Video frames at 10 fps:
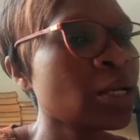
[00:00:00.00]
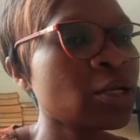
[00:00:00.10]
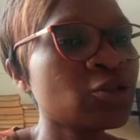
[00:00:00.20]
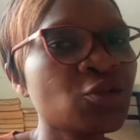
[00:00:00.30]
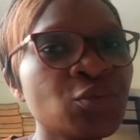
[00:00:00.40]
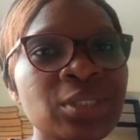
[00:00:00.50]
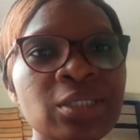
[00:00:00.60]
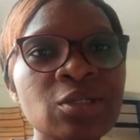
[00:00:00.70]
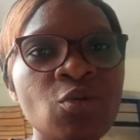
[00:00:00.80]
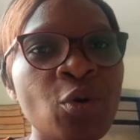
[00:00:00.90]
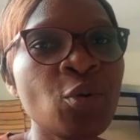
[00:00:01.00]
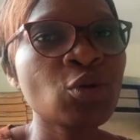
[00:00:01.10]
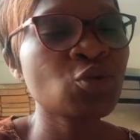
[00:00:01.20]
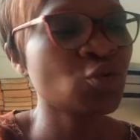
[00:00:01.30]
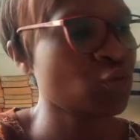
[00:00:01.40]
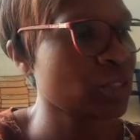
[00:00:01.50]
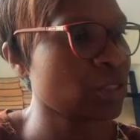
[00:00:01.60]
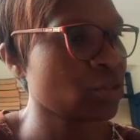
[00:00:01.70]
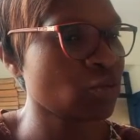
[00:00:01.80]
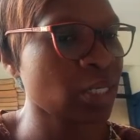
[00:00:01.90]
treat what we want to treat
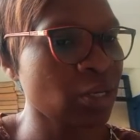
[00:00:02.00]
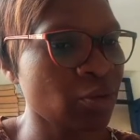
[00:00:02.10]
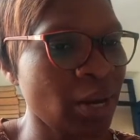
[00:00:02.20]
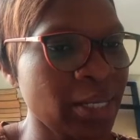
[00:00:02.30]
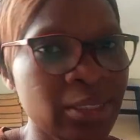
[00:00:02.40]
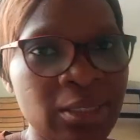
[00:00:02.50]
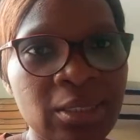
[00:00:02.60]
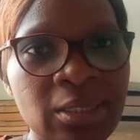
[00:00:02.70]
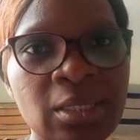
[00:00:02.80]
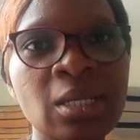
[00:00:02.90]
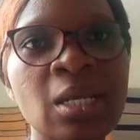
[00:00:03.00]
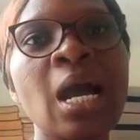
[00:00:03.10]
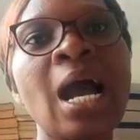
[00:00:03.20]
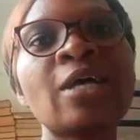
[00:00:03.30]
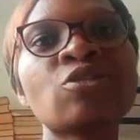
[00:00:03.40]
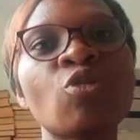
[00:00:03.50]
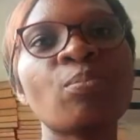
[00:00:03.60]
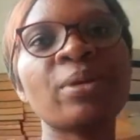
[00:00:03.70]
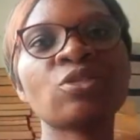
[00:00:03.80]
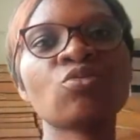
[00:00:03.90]
today, right? As
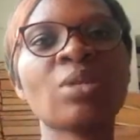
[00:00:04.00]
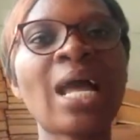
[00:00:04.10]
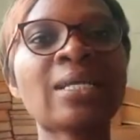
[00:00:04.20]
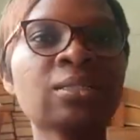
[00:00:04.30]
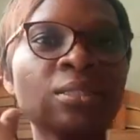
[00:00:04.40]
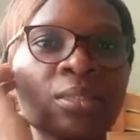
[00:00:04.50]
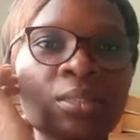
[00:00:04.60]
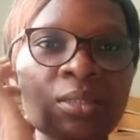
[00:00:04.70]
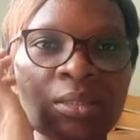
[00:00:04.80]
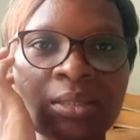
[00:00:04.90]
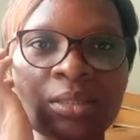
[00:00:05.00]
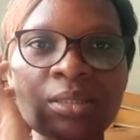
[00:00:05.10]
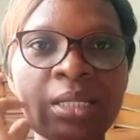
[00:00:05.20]
compared to last